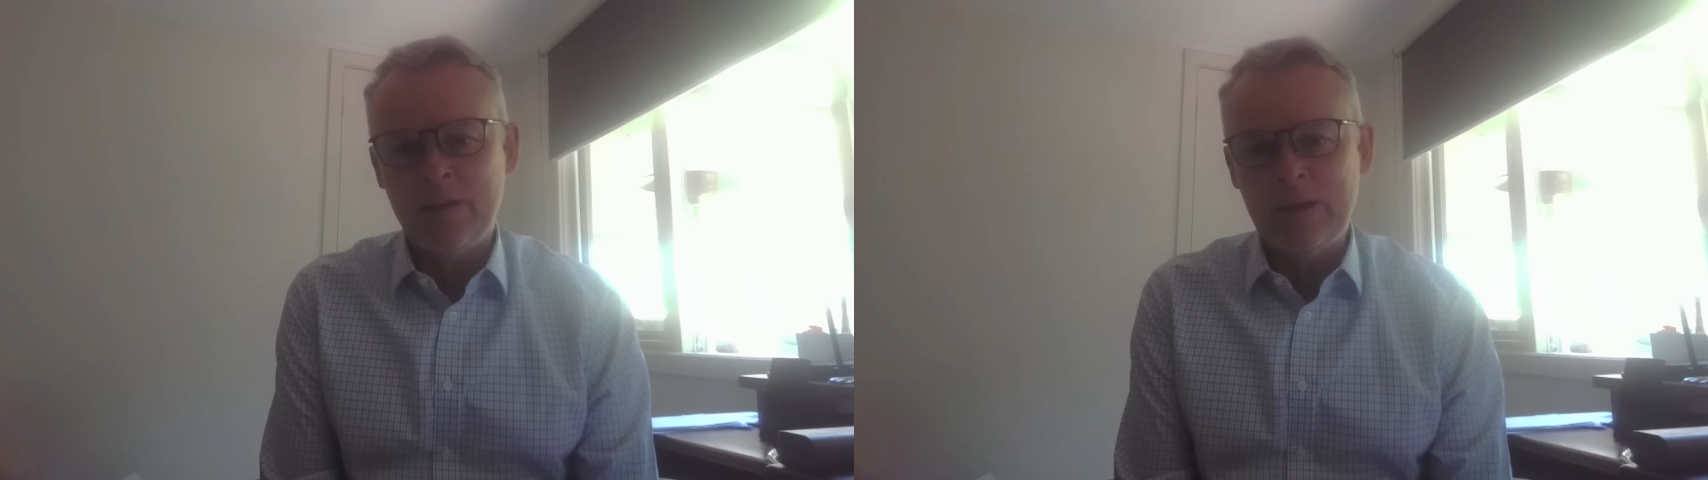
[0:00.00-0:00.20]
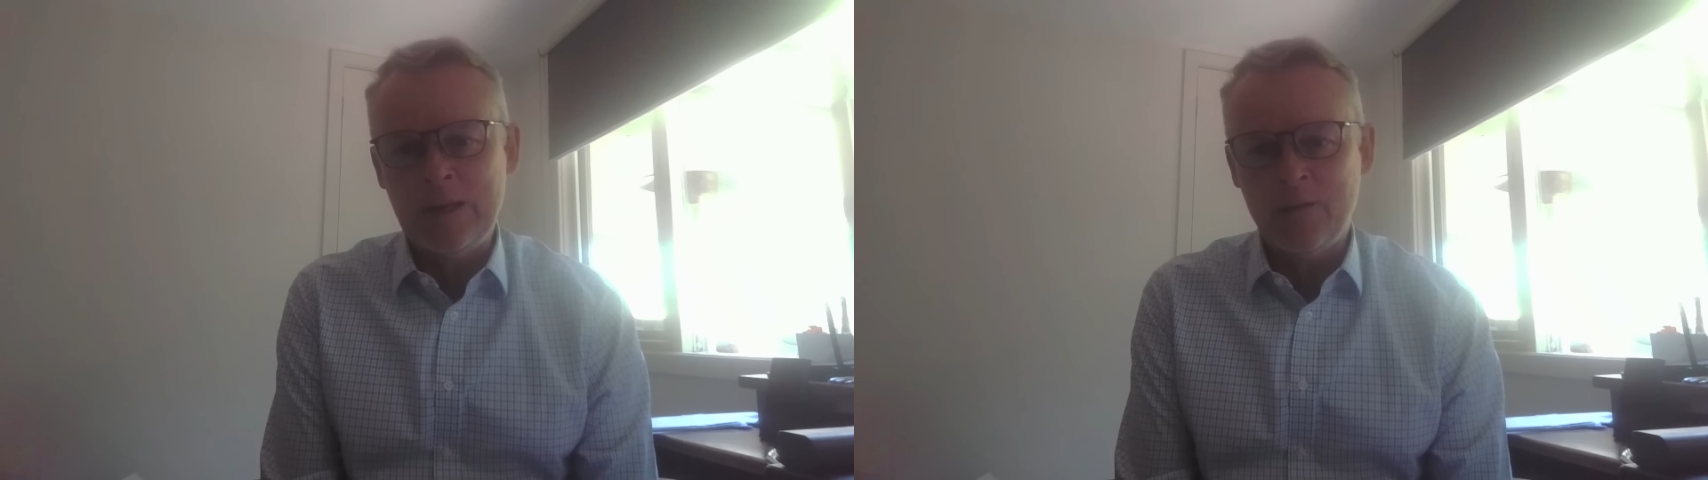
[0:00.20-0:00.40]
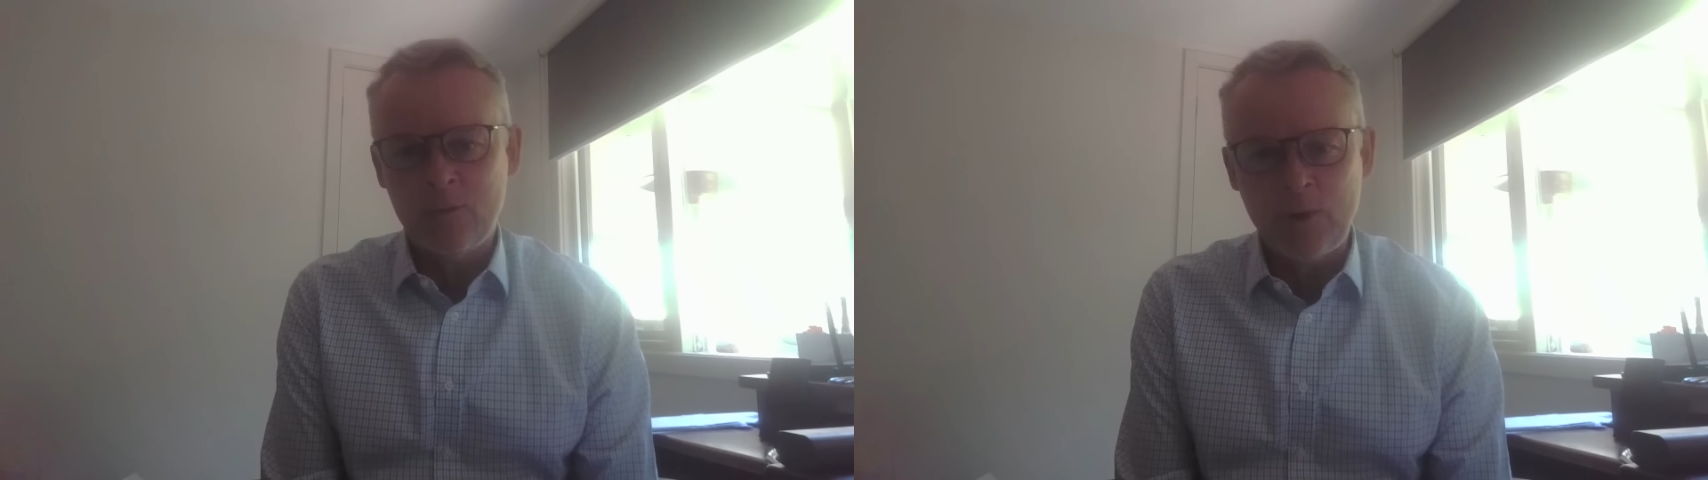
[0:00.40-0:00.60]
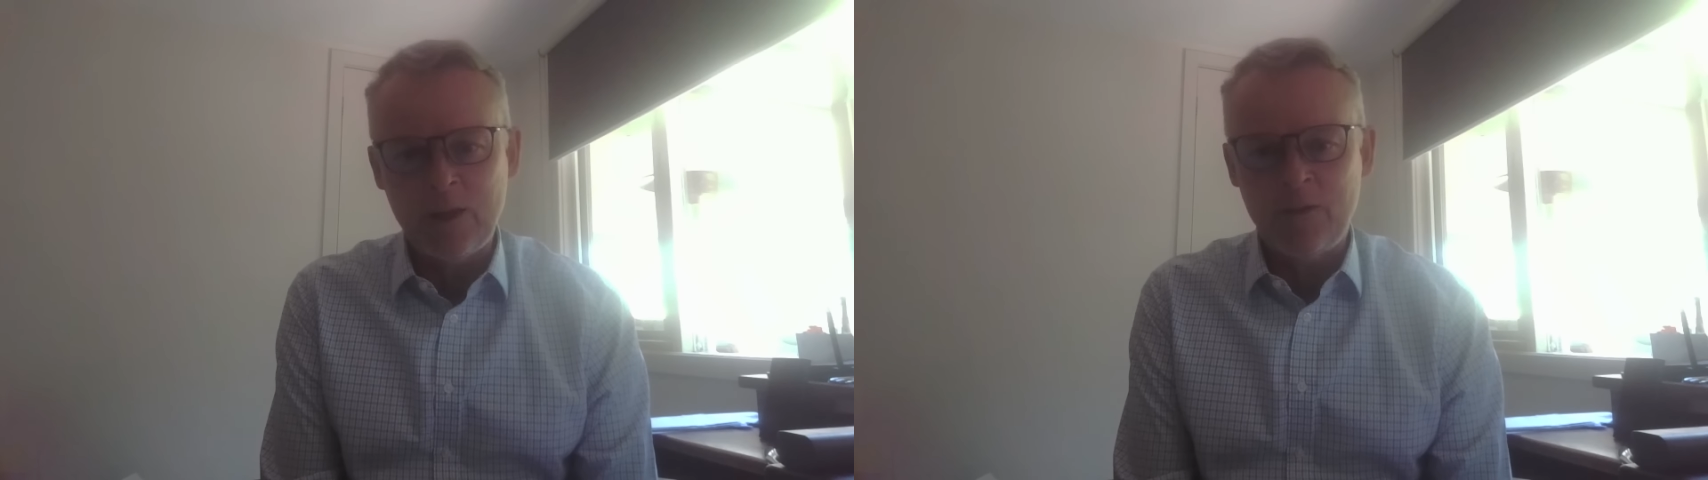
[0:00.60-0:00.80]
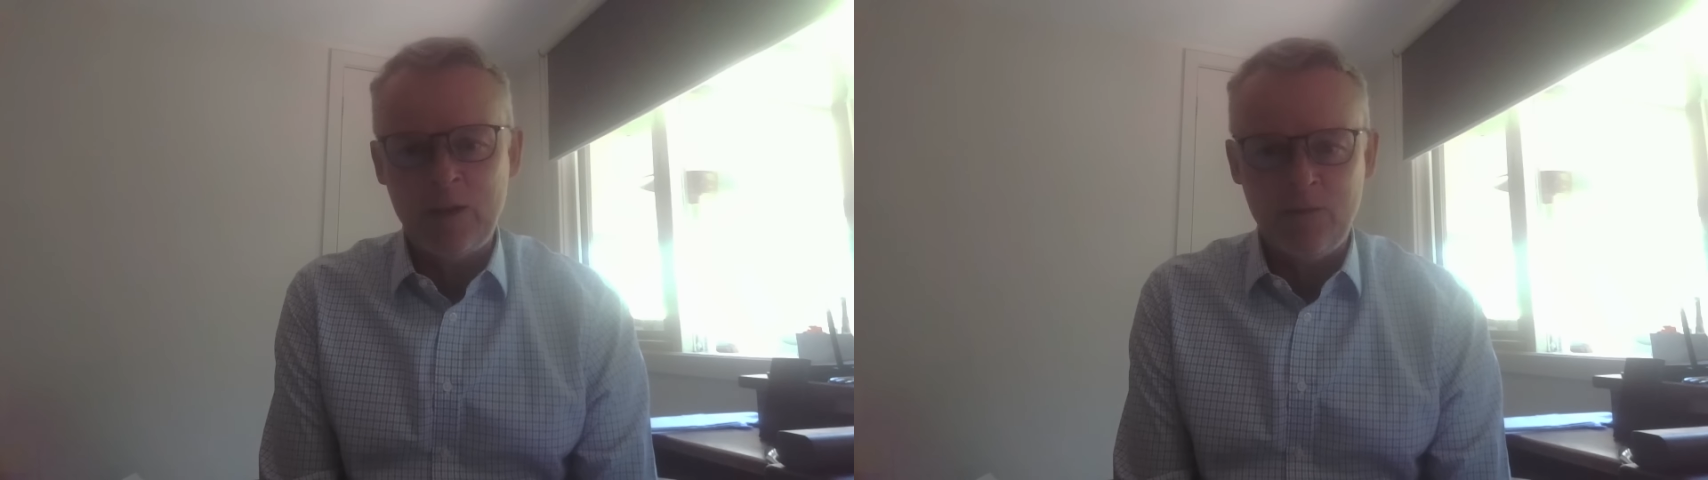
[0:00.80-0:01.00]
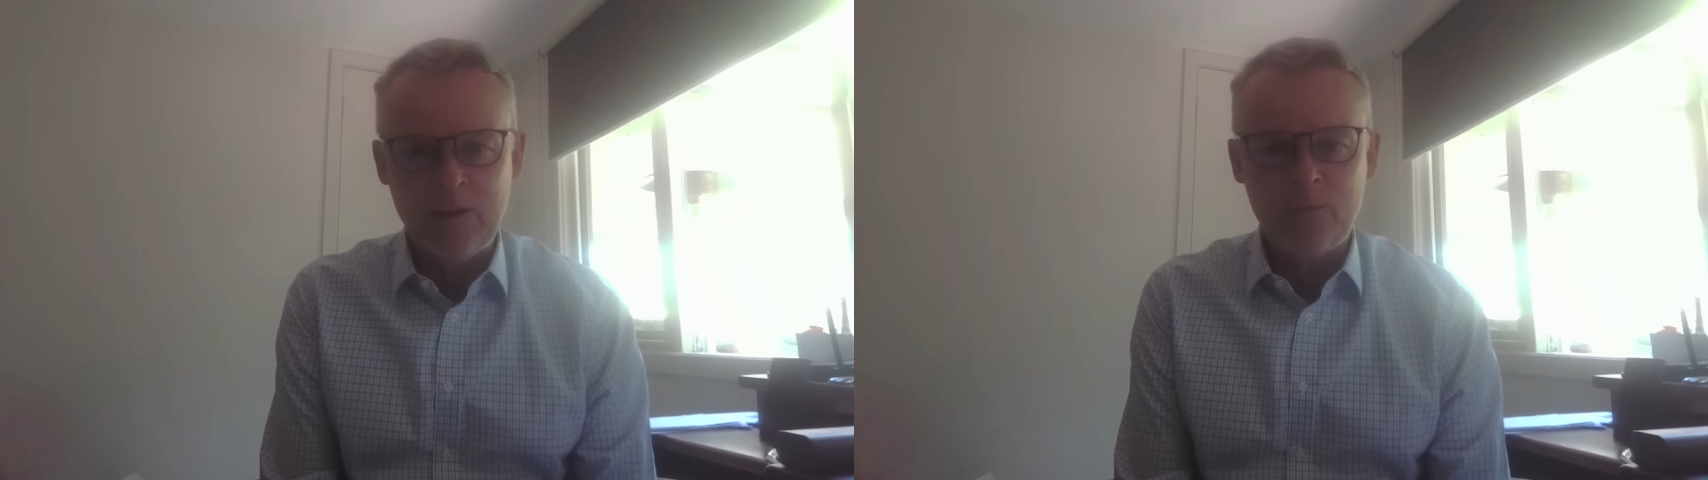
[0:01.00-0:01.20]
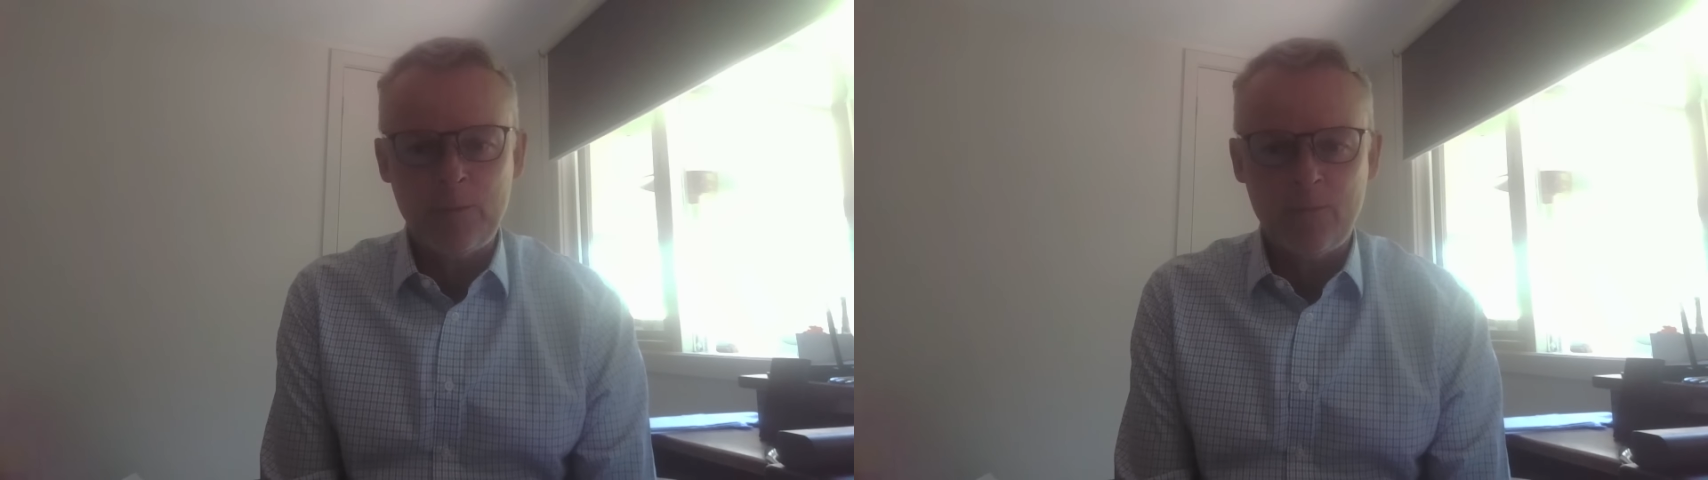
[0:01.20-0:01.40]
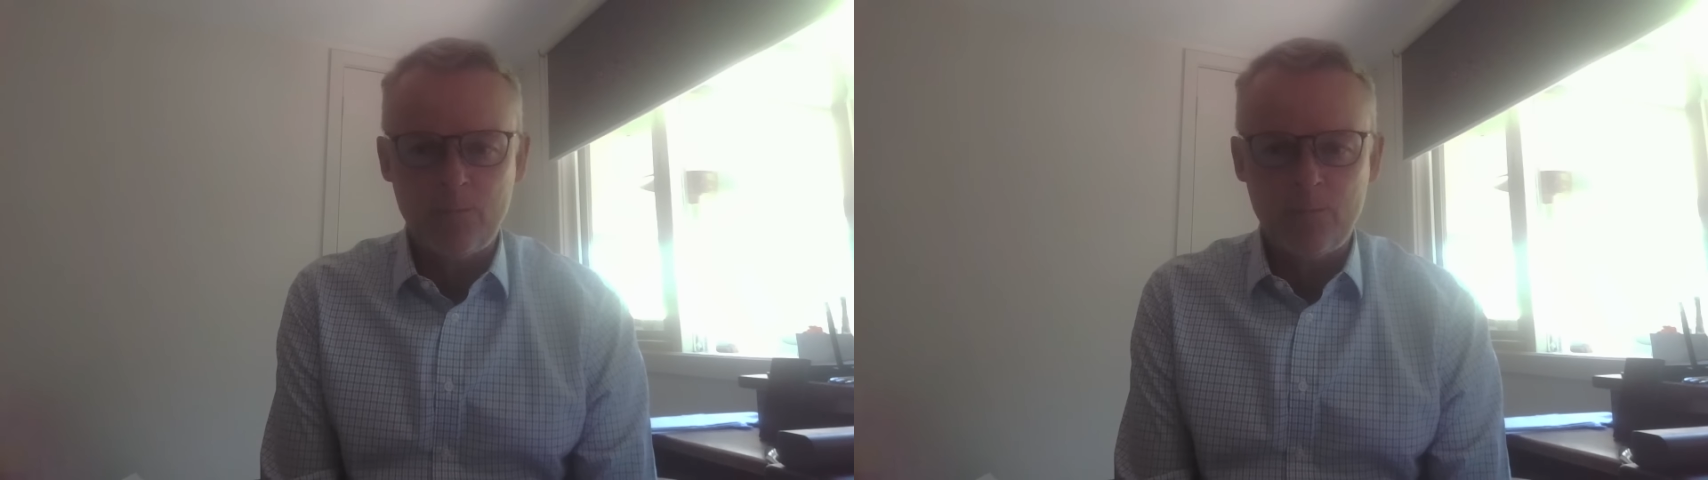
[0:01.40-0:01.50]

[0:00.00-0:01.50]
ears looking at the investment